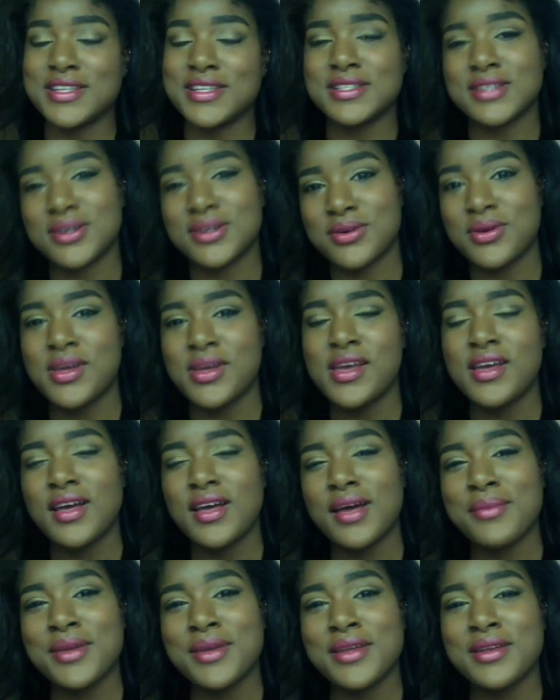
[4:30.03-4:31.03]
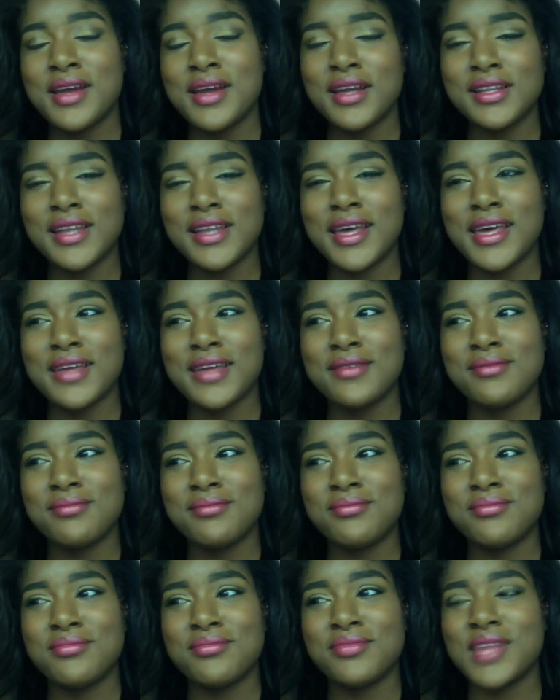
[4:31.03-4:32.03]
So, I mean, not that
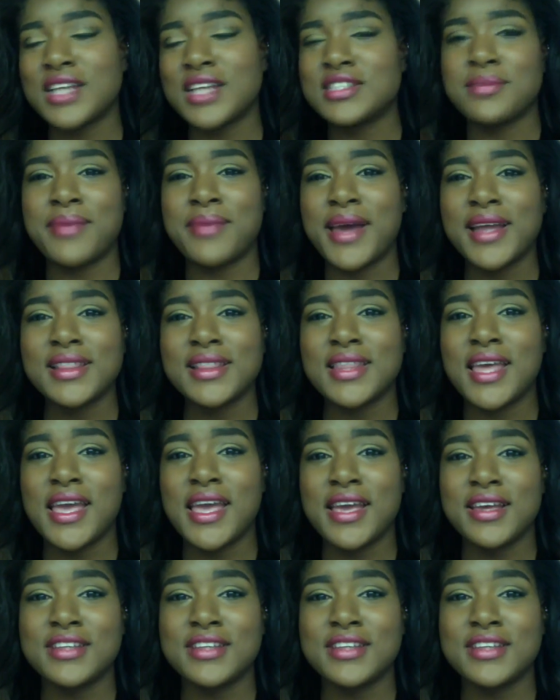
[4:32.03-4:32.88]
that's a bad thing.